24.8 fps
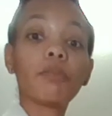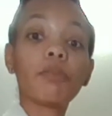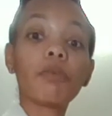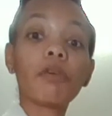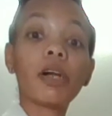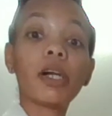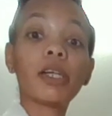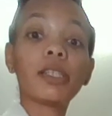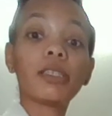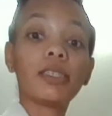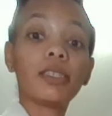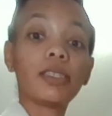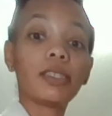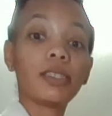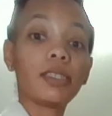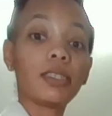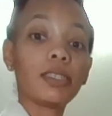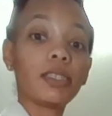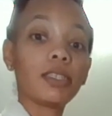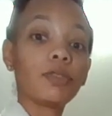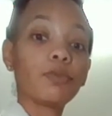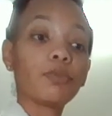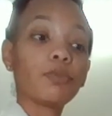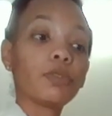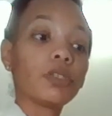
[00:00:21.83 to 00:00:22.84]

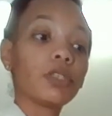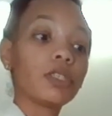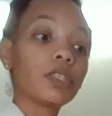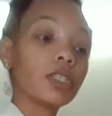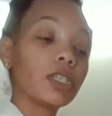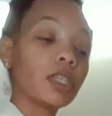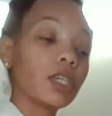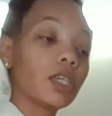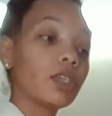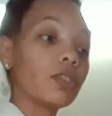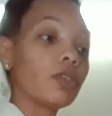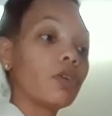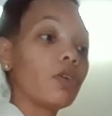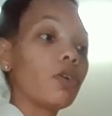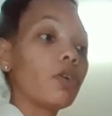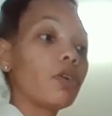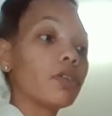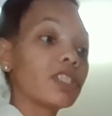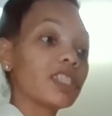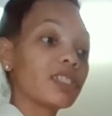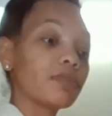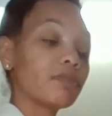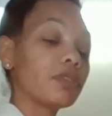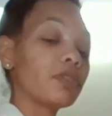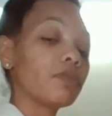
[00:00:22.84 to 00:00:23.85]
processes, which can
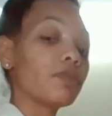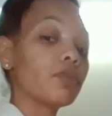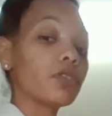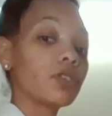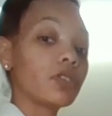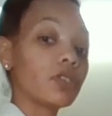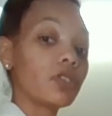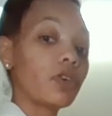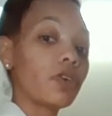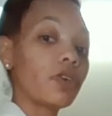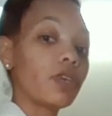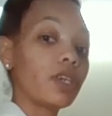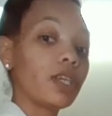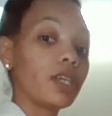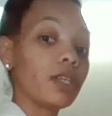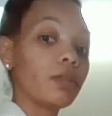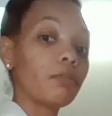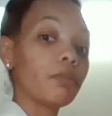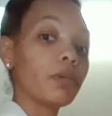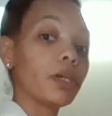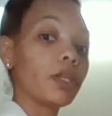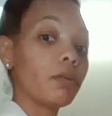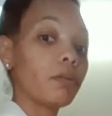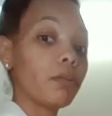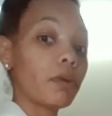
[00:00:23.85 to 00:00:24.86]
ultimately result in
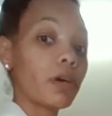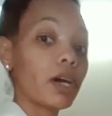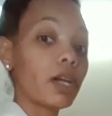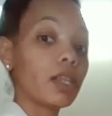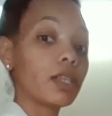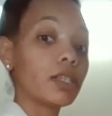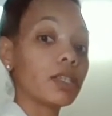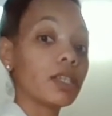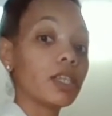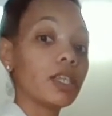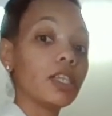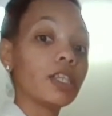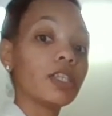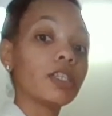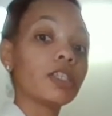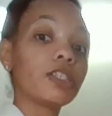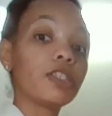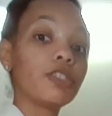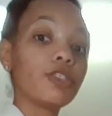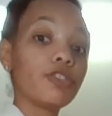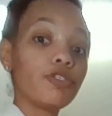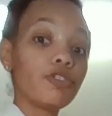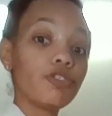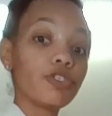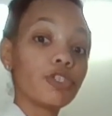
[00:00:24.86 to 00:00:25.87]
metabolic
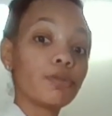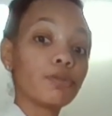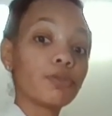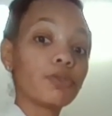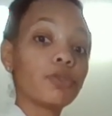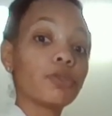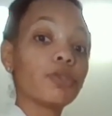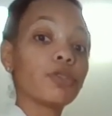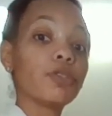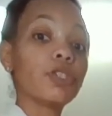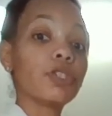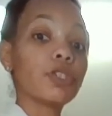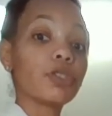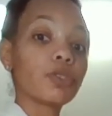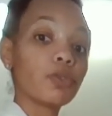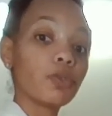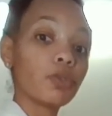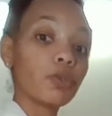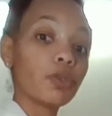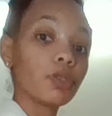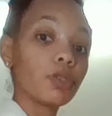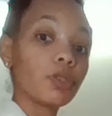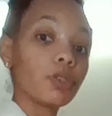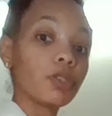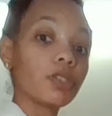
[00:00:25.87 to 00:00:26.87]
syndromes or
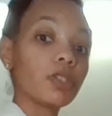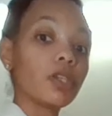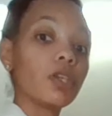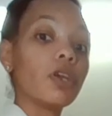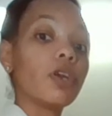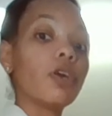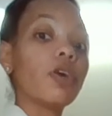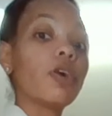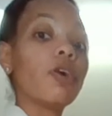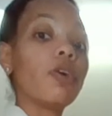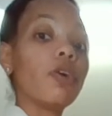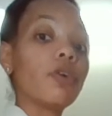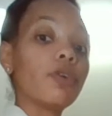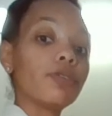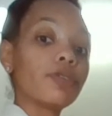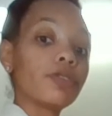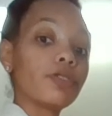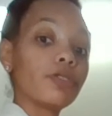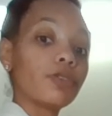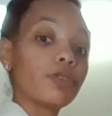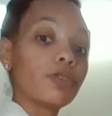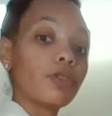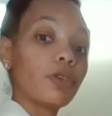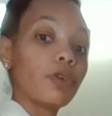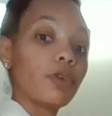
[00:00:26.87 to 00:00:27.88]
disorders,
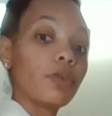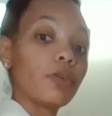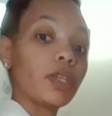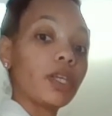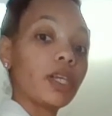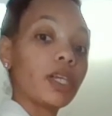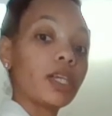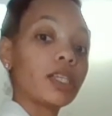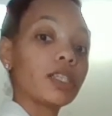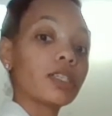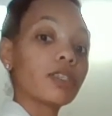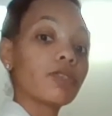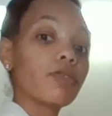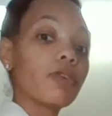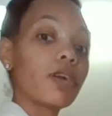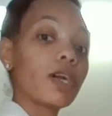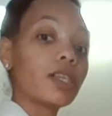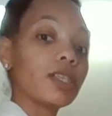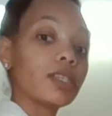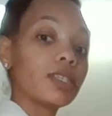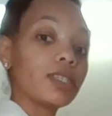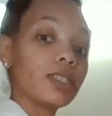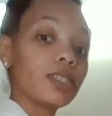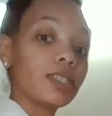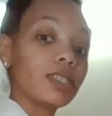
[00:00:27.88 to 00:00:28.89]
also known as
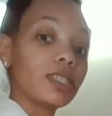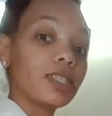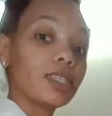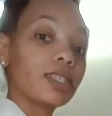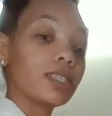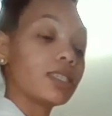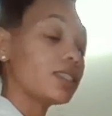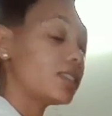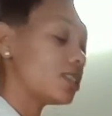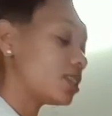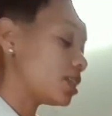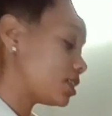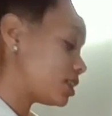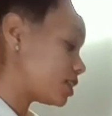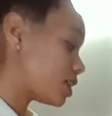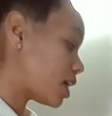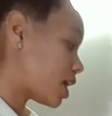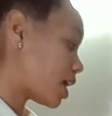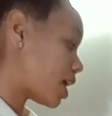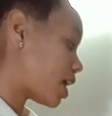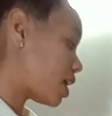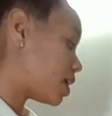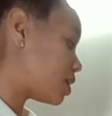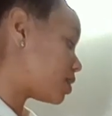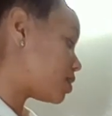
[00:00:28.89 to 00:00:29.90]
chronic diseases such
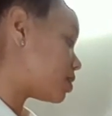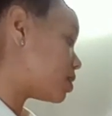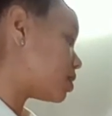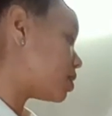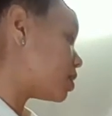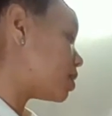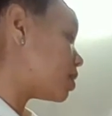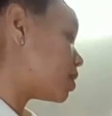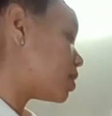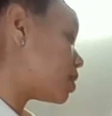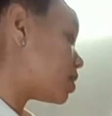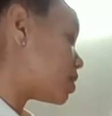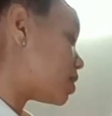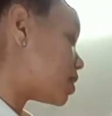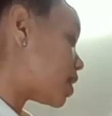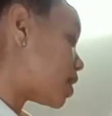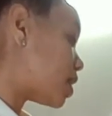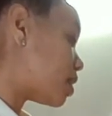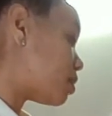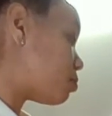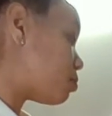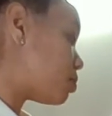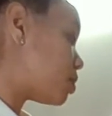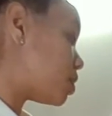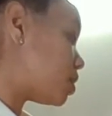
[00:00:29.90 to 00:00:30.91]
as
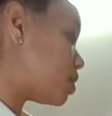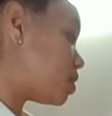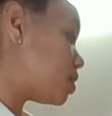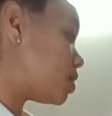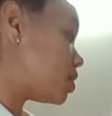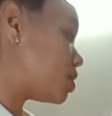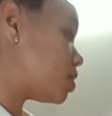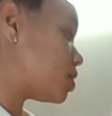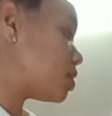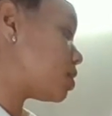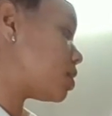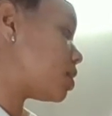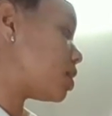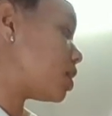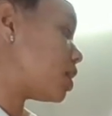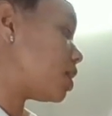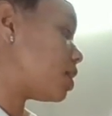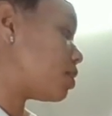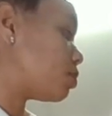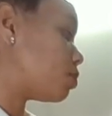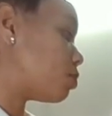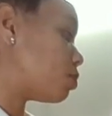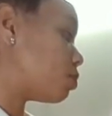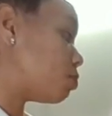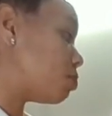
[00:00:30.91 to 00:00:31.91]
diabetes
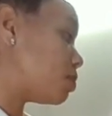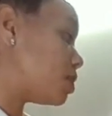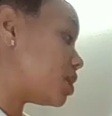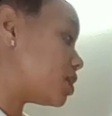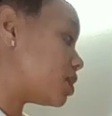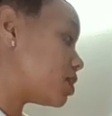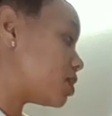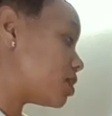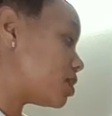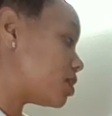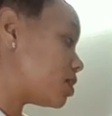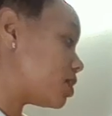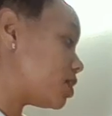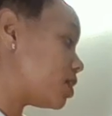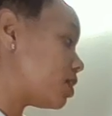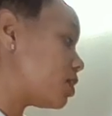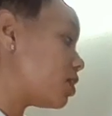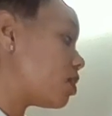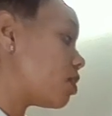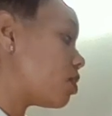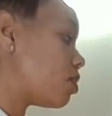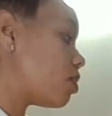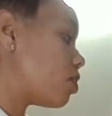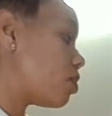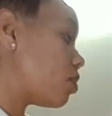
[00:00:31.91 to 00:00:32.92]
and obesity,
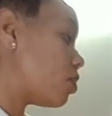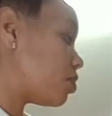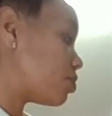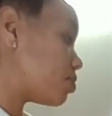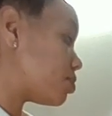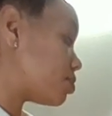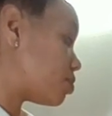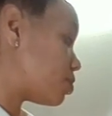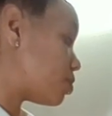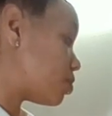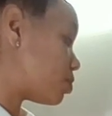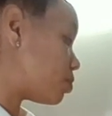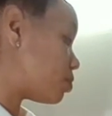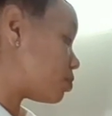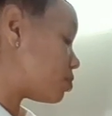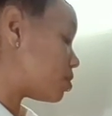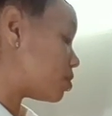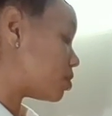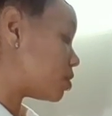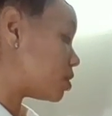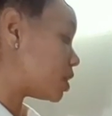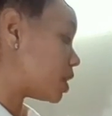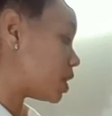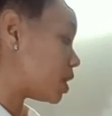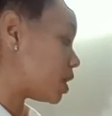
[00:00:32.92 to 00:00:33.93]
also
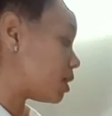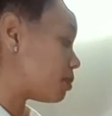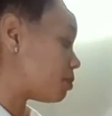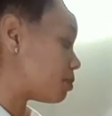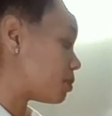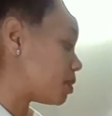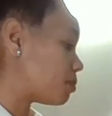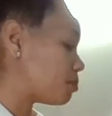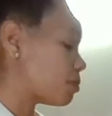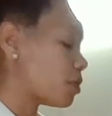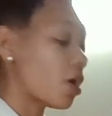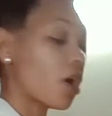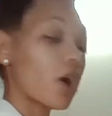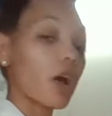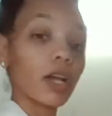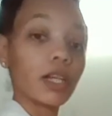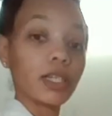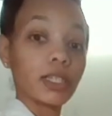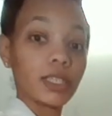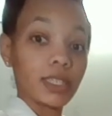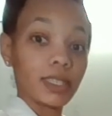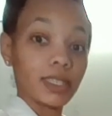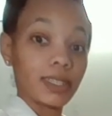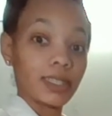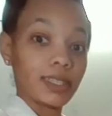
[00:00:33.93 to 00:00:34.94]
to name
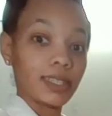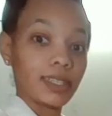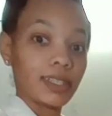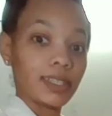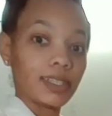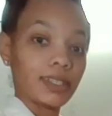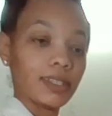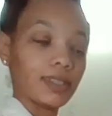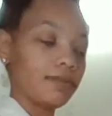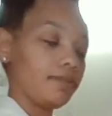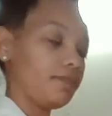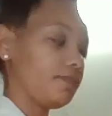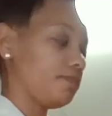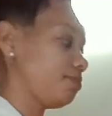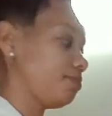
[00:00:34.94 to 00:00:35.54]
heart disease.